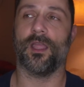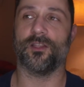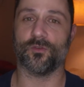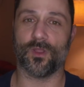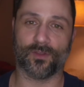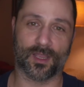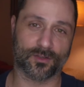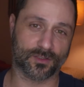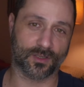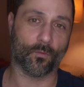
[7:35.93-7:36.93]
And so you have to
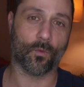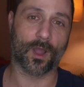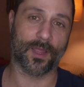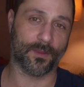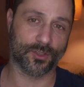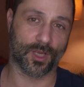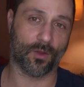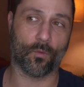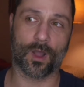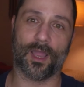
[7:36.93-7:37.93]
ask yourself why this
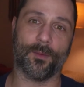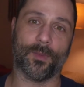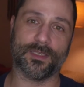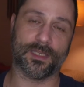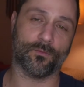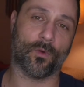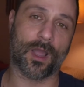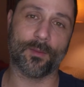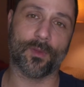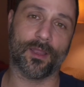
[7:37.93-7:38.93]
shot? Why am I
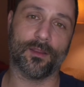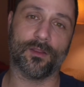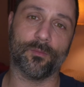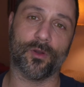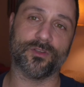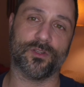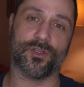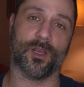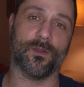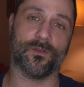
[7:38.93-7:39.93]
why am I composing the
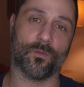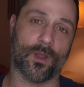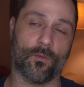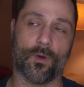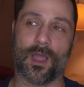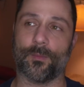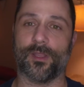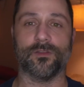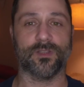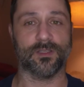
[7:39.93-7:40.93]
shot in this way? Why am I
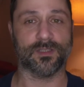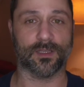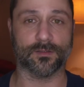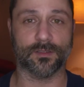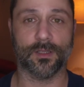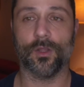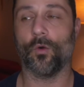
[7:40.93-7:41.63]
using a tilt?